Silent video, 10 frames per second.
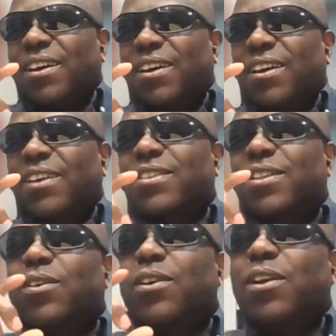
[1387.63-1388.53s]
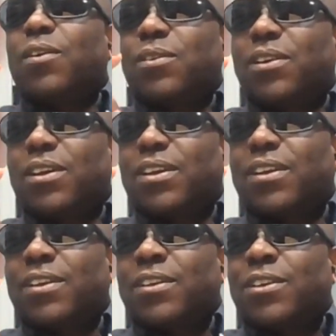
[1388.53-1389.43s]
is not known
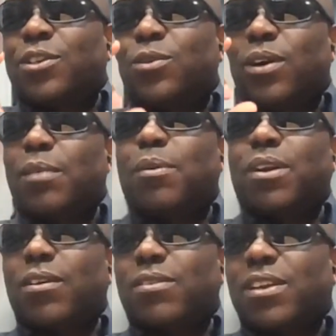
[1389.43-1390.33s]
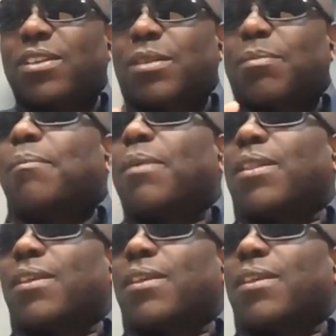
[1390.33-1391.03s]
to anybody else except the mother,